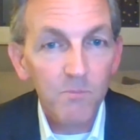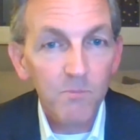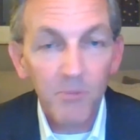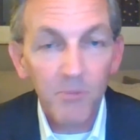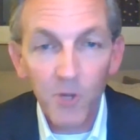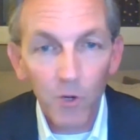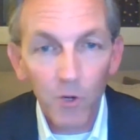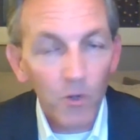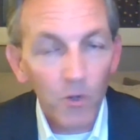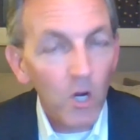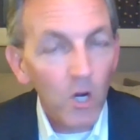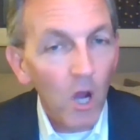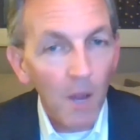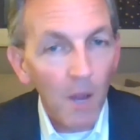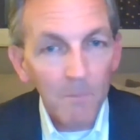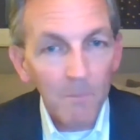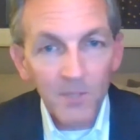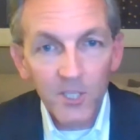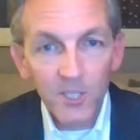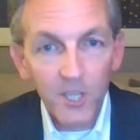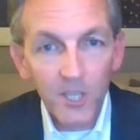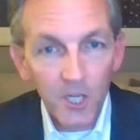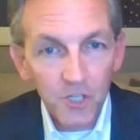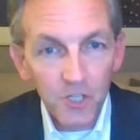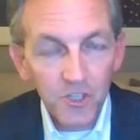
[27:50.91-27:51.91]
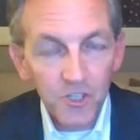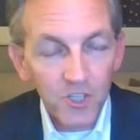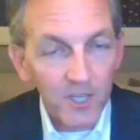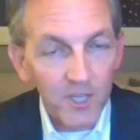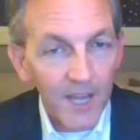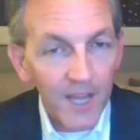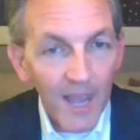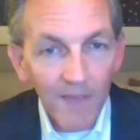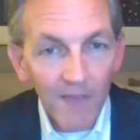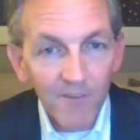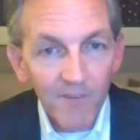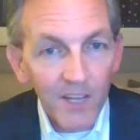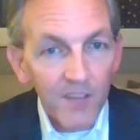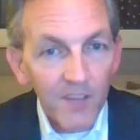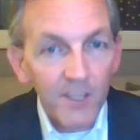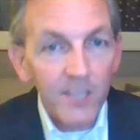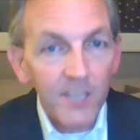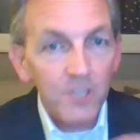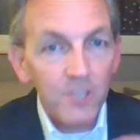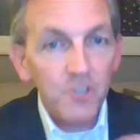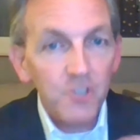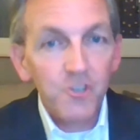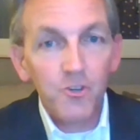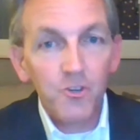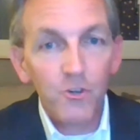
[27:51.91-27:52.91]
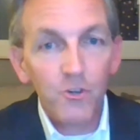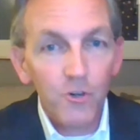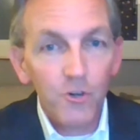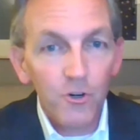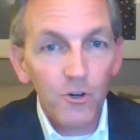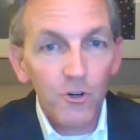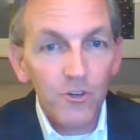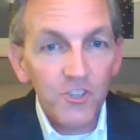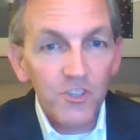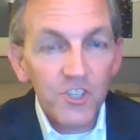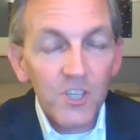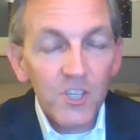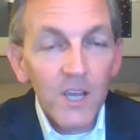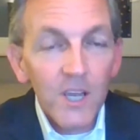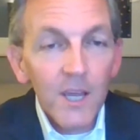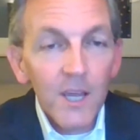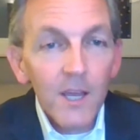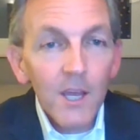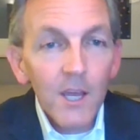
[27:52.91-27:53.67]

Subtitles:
pure competition, having the insurers